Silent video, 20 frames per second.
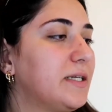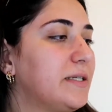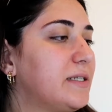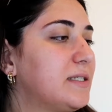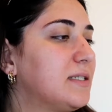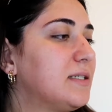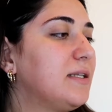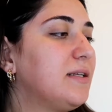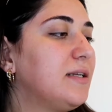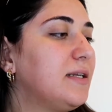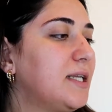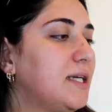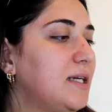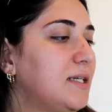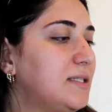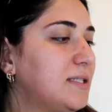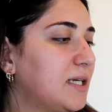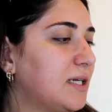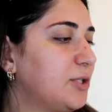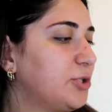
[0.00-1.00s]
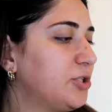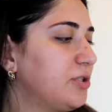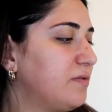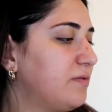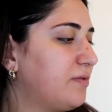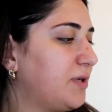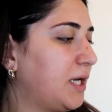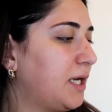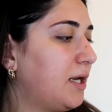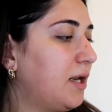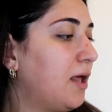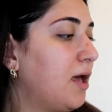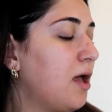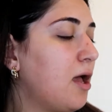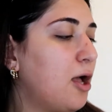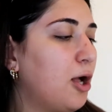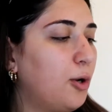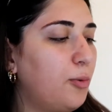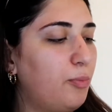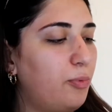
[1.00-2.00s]
it's the NYX Angel Veil
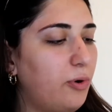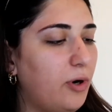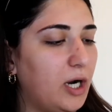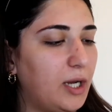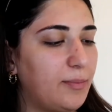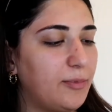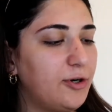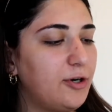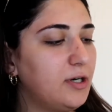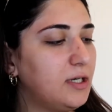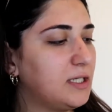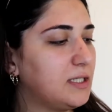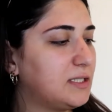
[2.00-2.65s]
primer.